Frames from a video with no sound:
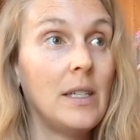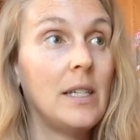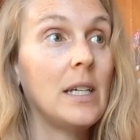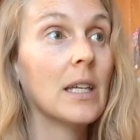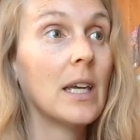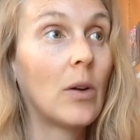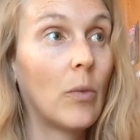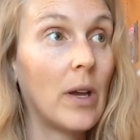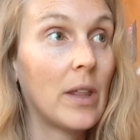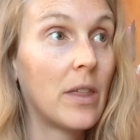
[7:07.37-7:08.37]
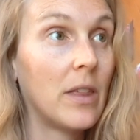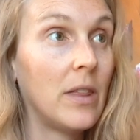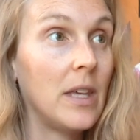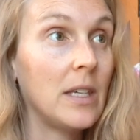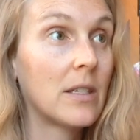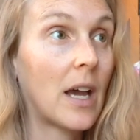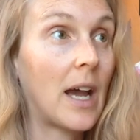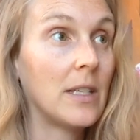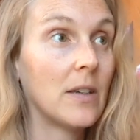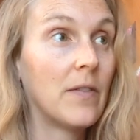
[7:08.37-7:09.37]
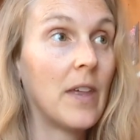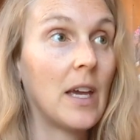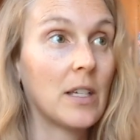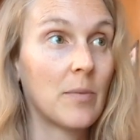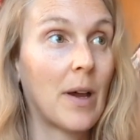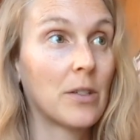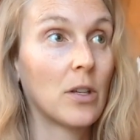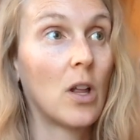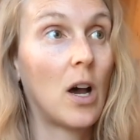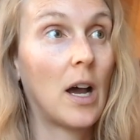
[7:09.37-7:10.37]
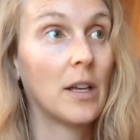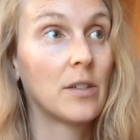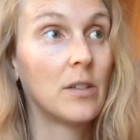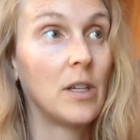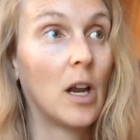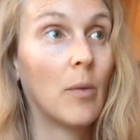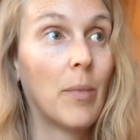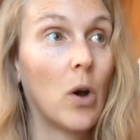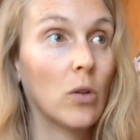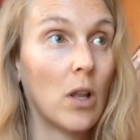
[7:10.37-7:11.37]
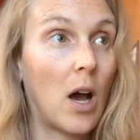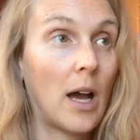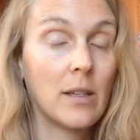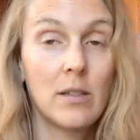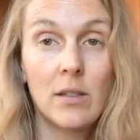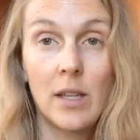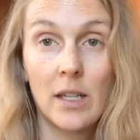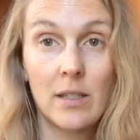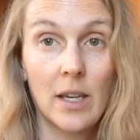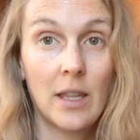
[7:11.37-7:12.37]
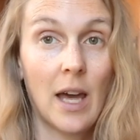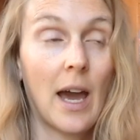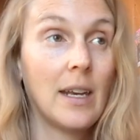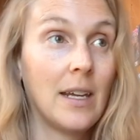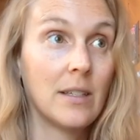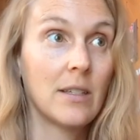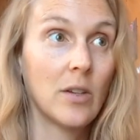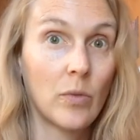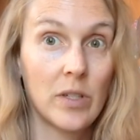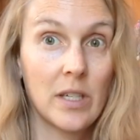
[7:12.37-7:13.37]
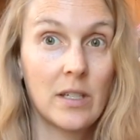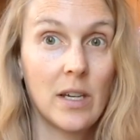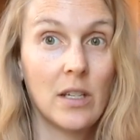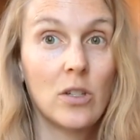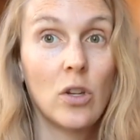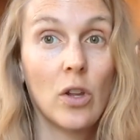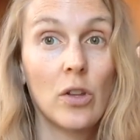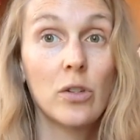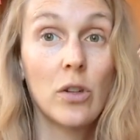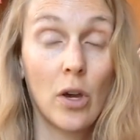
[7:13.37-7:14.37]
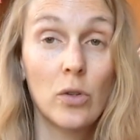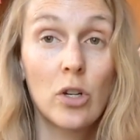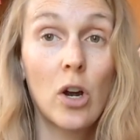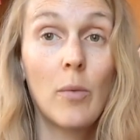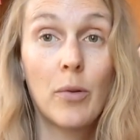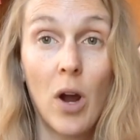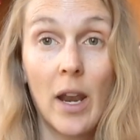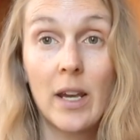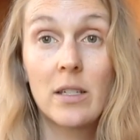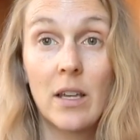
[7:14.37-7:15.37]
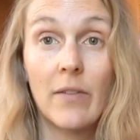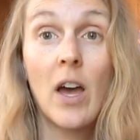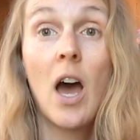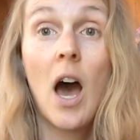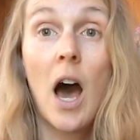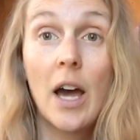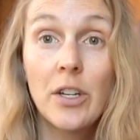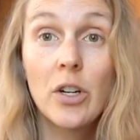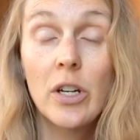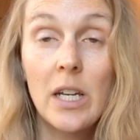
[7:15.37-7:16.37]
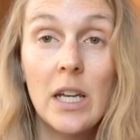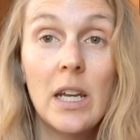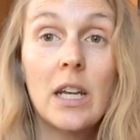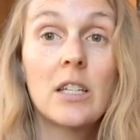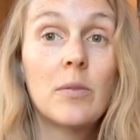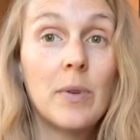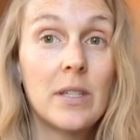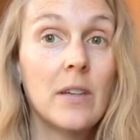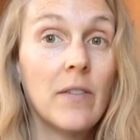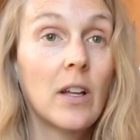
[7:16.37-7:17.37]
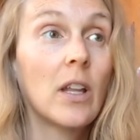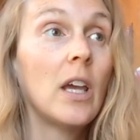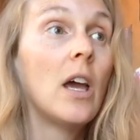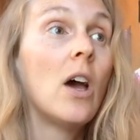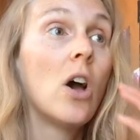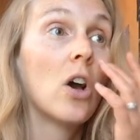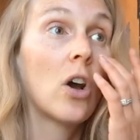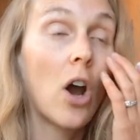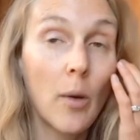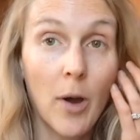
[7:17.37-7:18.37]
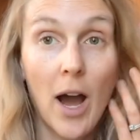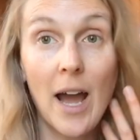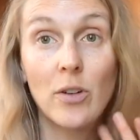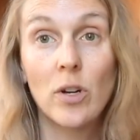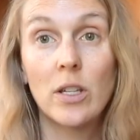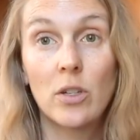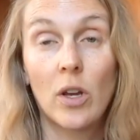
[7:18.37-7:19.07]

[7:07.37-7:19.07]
dealing with these kinds of things, muscle loss, bone loss, things like that, insulin resistance. Those are all products of under eating, specifically carbohydrates,